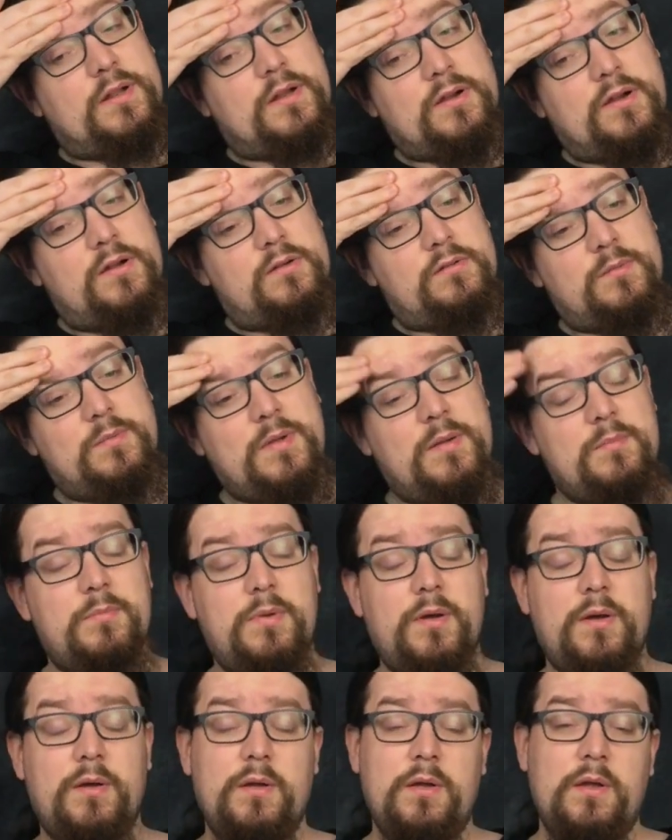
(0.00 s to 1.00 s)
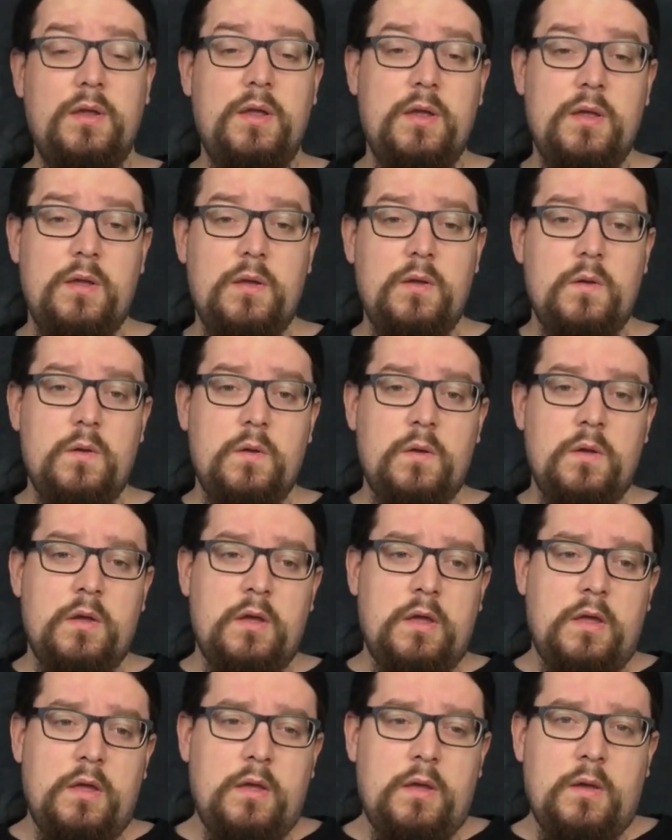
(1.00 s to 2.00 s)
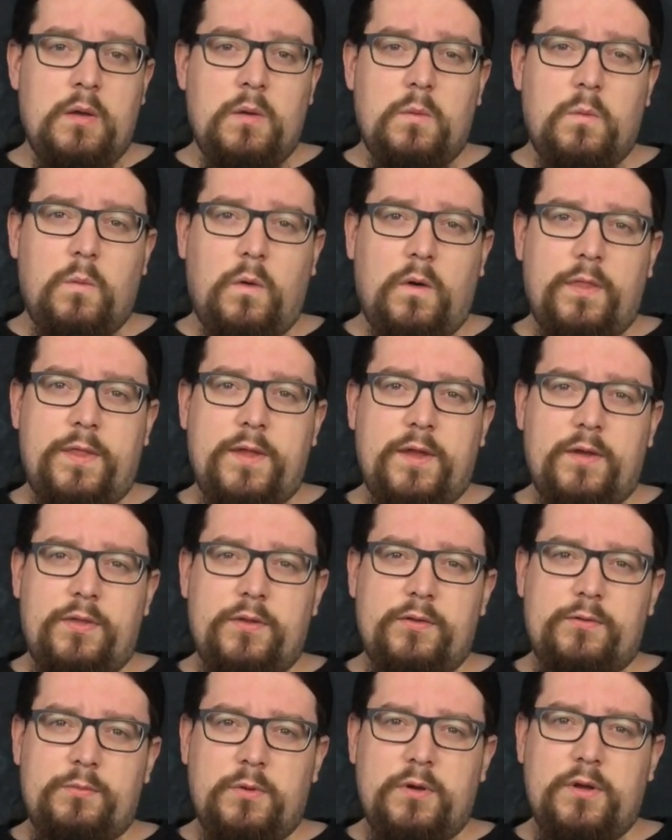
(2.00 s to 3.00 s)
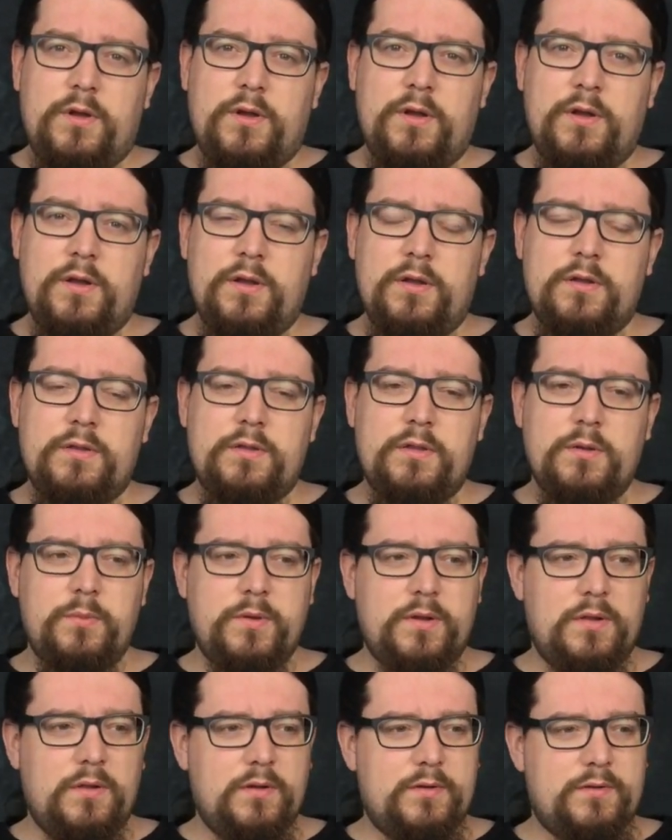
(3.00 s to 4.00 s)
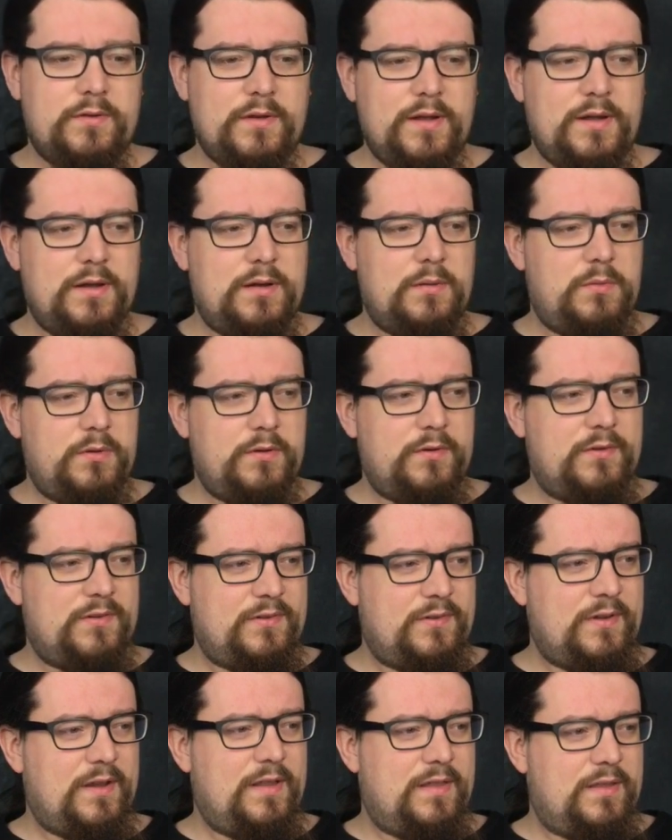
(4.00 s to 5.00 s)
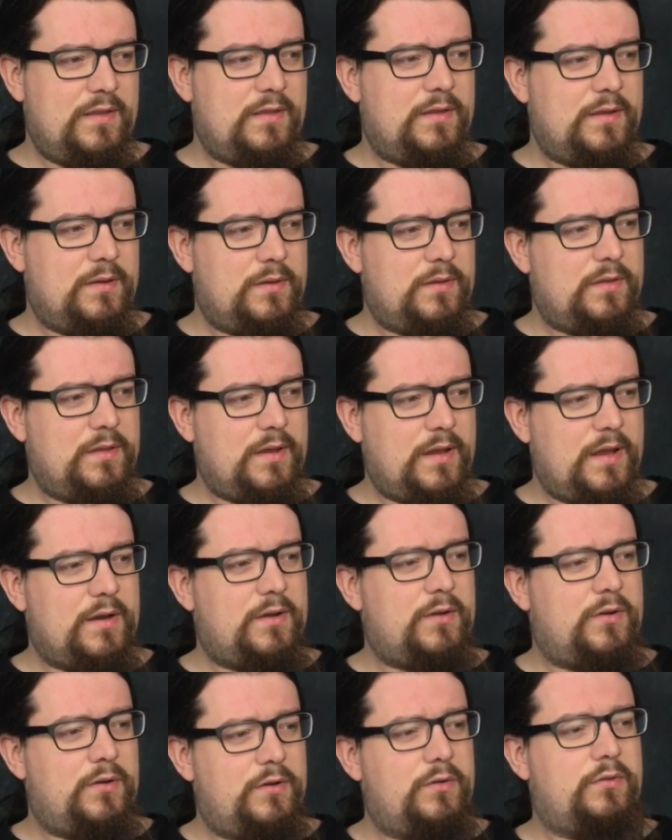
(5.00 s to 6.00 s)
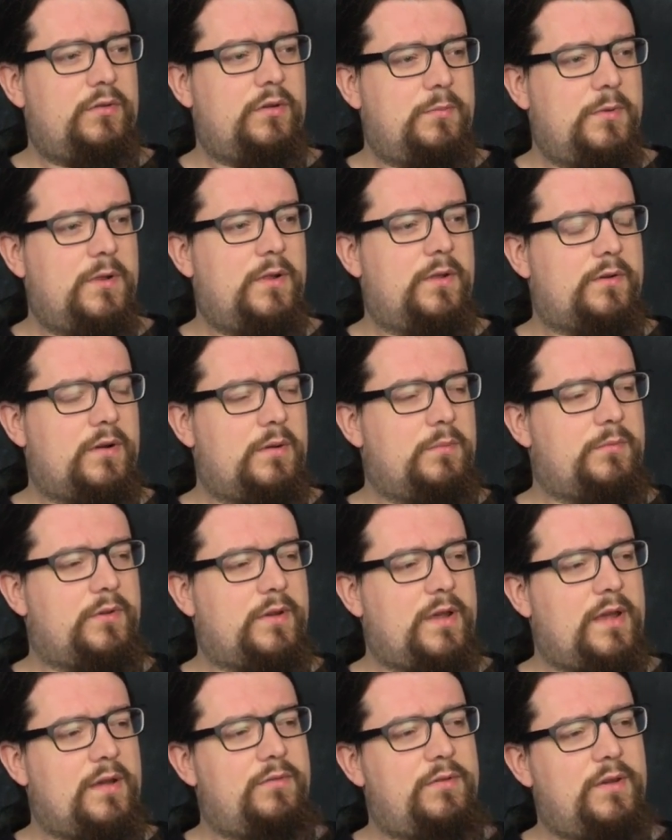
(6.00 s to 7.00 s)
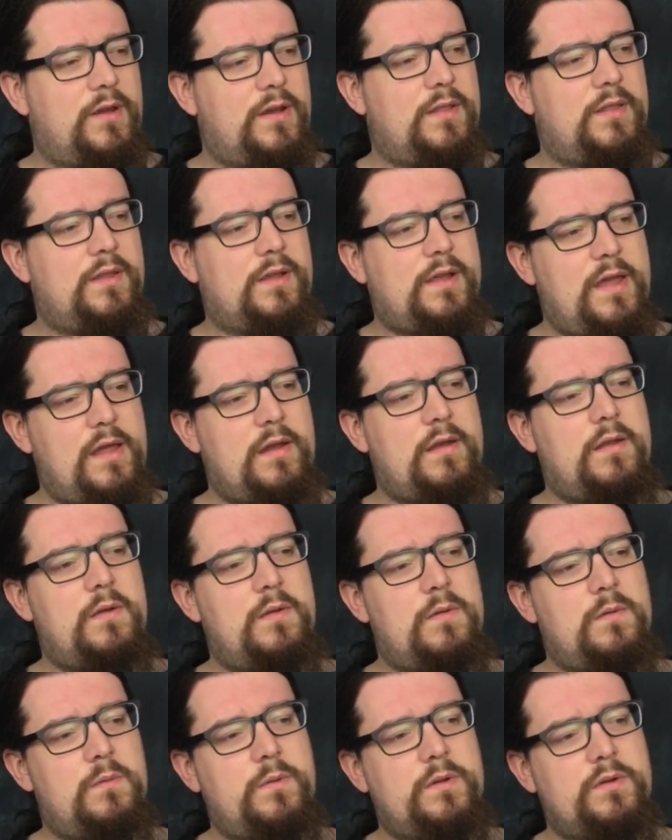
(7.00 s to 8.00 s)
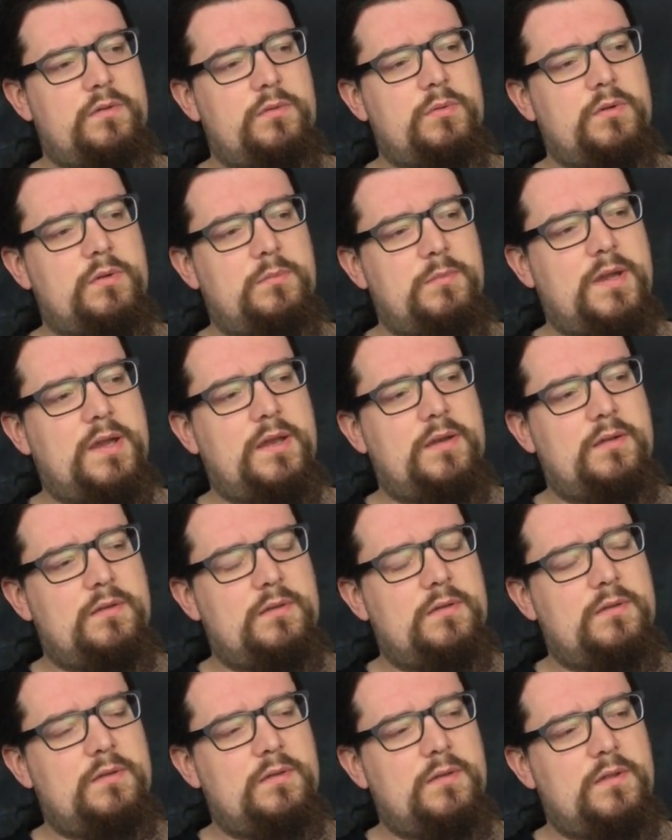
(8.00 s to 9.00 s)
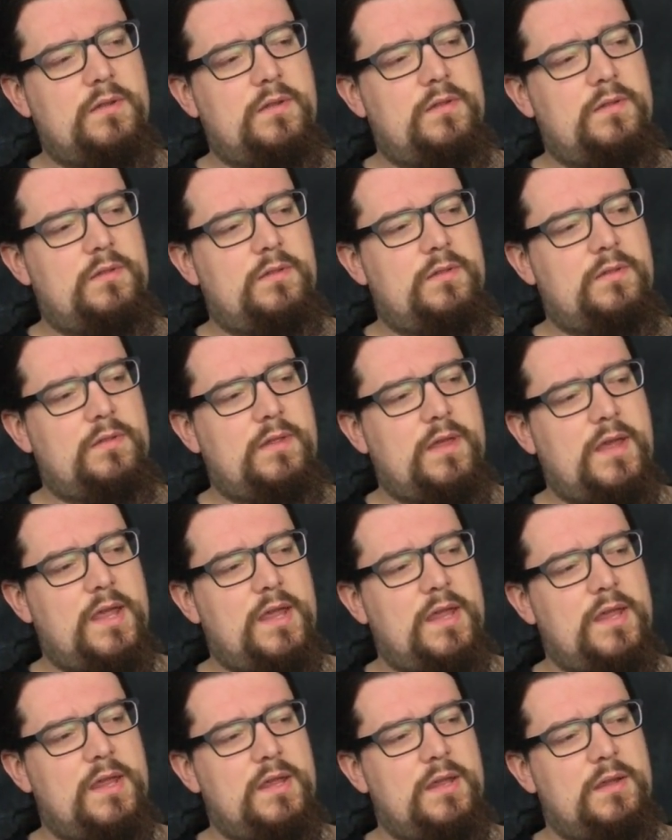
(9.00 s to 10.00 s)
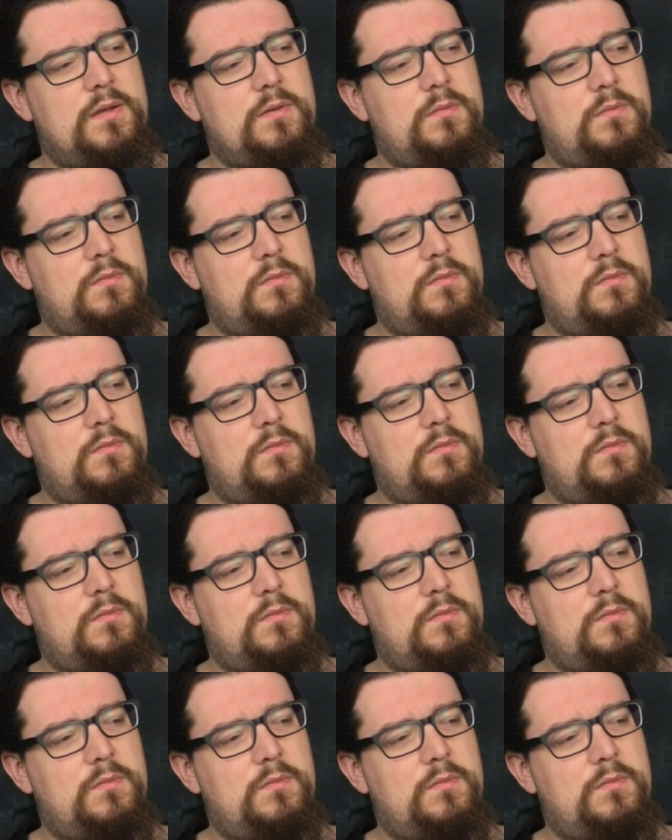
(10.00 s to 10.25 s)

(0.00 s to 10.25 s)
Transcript: can't remember what the others were that we looked at. I want to say that they had 100 milligrams of caffeine in the can, which would mean that they